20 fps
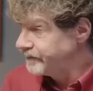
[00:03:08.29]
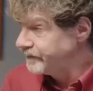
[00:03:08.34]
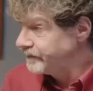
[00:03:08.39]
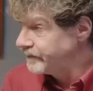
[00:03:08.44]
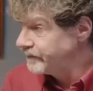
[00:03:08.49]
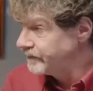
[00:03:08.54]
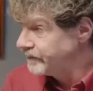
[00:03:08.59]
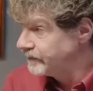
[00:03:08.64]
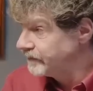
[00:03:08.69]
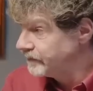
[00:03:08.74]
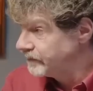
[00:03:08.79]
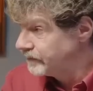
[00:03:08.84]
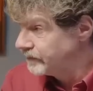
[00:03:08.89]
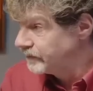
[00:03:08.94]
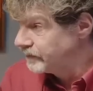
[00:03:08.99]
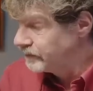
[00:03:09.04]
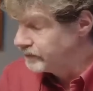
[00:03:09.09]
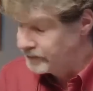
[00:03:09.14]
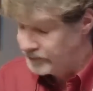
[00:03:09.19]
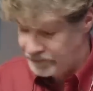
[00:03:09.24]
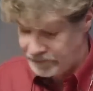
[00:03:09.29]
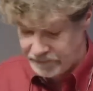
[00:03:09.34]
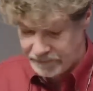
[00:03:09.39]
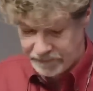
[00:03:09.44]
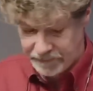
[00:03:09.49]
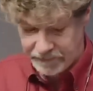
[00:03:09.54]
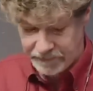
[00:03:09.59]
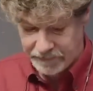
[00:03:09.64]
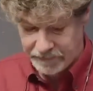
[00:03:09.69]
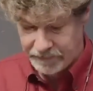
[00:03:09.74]

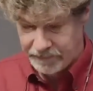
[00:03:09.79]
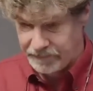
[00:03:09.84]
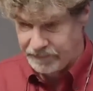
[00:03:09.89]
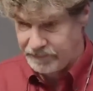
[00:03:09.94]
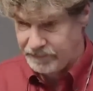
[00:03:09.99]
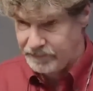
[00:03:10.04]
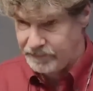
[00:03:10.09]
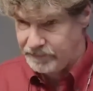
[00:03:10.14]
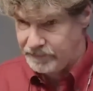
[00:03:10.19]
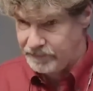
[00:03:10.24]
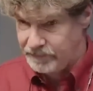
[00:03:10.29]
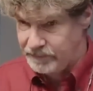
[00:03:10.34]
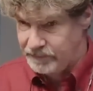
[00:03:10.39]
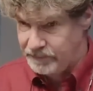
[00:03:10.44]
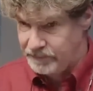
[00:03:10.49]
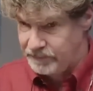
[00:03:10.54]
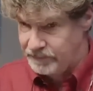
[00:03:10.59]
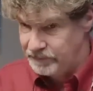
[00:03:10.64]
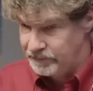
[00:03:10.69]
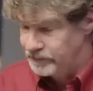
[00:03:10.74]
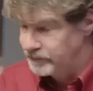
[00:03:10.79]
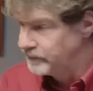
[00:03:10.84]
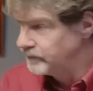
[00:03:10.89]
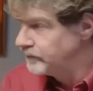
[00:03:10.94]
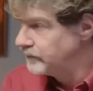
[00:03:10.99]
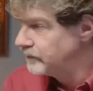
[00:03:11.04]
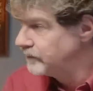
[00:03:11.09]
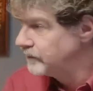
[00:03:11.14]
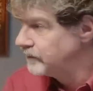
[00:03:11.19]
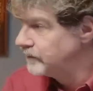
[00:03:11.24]

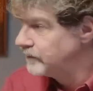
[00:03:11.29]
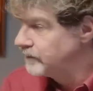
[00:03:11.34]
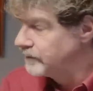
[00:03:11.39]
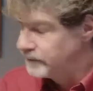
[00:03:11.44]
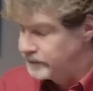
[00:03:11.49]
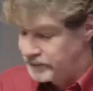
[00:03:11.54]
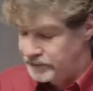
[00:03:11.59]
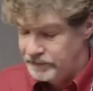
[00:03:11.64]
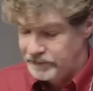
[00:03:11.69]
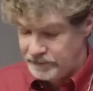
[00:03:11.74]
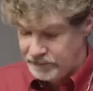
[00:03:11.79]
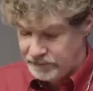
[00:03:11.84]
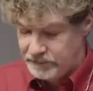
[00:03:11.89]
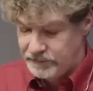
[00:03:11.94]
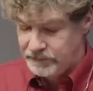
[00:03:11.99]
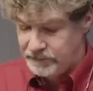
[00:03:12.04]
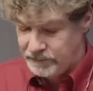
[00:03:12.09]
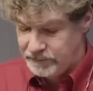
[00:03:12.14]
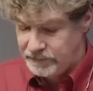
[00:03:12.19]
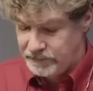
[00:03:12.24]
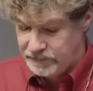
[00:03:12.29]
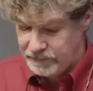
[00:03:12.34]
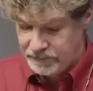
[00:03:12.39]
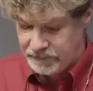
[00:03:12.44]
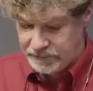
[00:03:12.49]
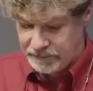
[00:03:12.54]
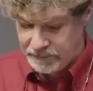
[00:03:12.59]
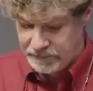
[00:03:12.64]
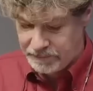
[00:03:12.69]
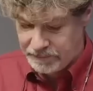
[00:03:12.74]

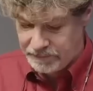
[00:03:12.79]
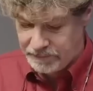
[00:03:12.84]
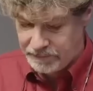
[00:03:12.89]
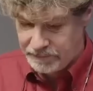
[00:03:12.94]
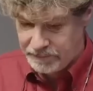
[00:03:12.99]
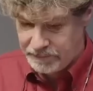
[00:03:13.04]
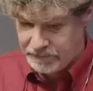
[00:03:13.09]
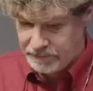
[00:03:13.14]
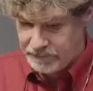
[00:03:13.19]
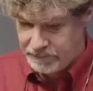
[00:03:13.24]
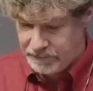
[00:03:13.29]
[no speech]